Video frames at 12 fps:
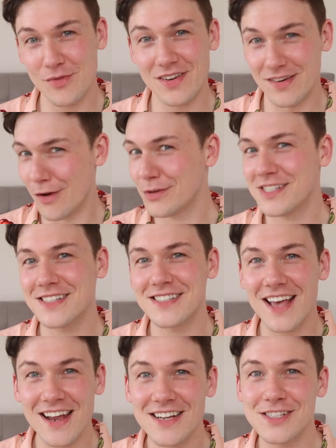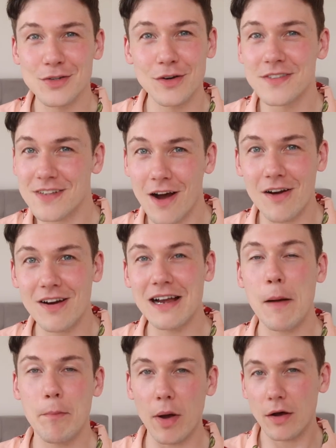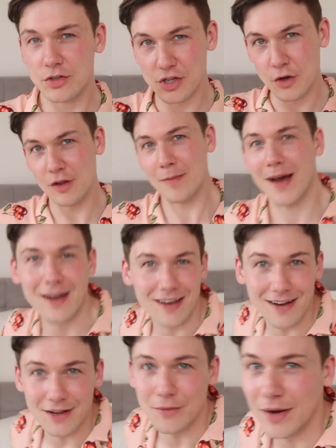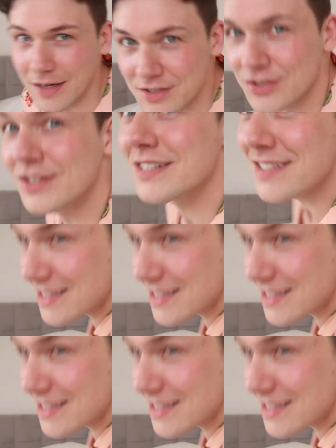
you would notice any sort of scarring, but I'll show you the back anyway so you can